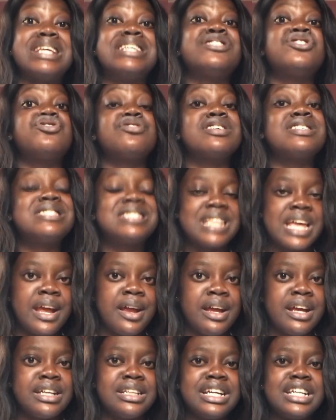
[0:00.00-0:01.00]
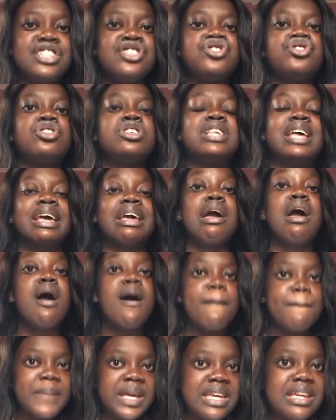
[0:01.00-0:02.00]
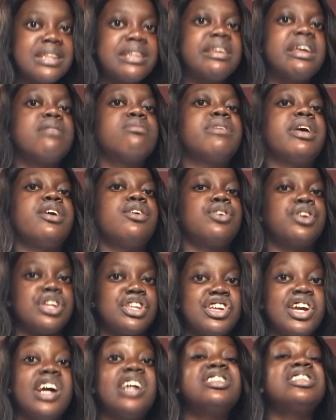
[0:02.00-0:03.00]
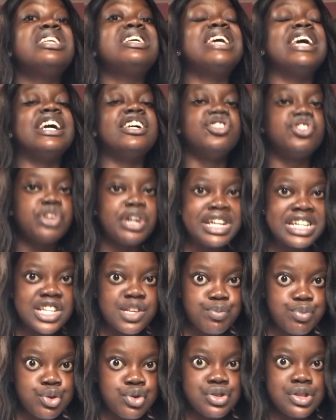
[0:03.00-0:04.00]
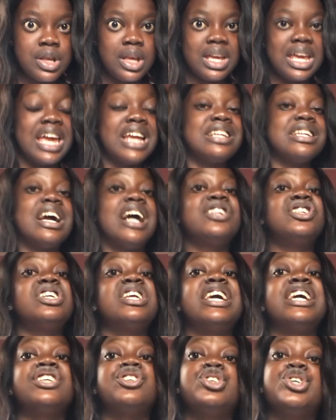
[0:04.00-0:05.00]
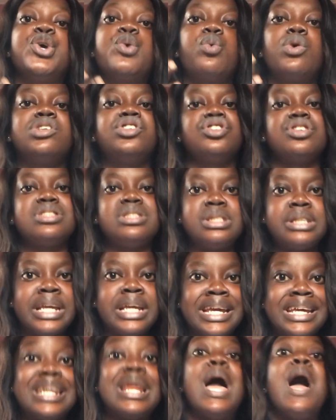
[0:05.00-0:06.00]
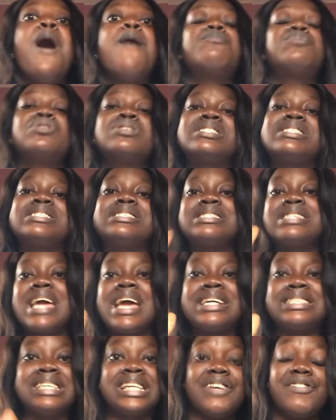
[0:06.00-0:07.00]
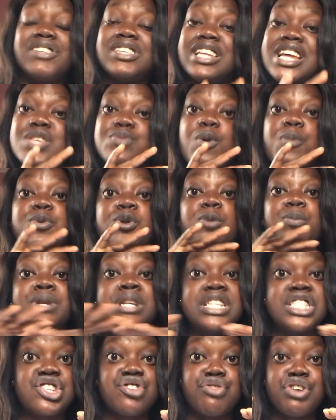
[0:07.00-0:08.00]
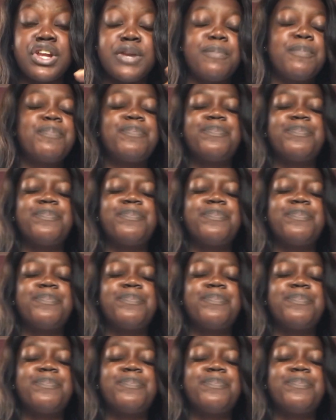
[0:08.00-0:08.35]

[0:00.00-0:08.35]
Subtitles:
It's just there, and then it's just like making them like okay, they're actually enjoying the music and they're actually enjoying what you're saying, plus the text and everything that's popping up in the screen.